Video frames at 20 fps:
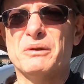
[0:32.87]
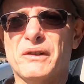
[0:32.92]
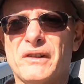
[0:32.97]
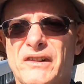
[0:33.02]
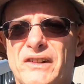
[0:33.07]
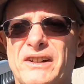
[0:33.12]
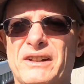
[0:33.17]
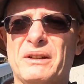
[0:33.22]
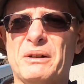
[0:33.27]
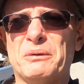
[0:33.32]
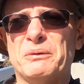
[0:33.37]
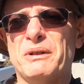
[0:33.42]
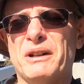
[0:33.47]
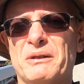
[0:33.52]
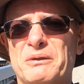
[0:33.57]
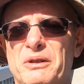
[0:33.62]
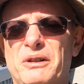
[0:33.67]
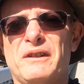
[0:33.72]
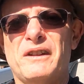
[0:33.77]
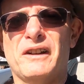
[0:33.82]
so I'll
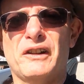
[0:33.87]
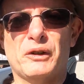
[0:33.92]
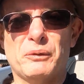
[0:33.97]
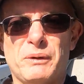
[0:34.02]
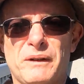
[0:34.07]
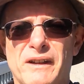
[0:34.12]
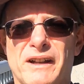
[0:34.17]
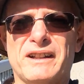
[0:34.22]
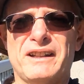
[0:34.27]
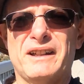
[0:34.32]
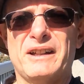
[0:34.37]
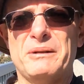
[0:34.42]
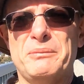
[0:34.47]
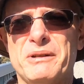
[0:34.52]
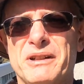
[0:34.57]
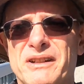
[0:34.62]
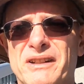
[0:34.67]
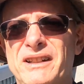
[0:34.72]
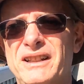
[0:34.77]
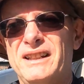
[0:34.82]
do those when they
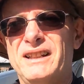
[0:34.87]
open.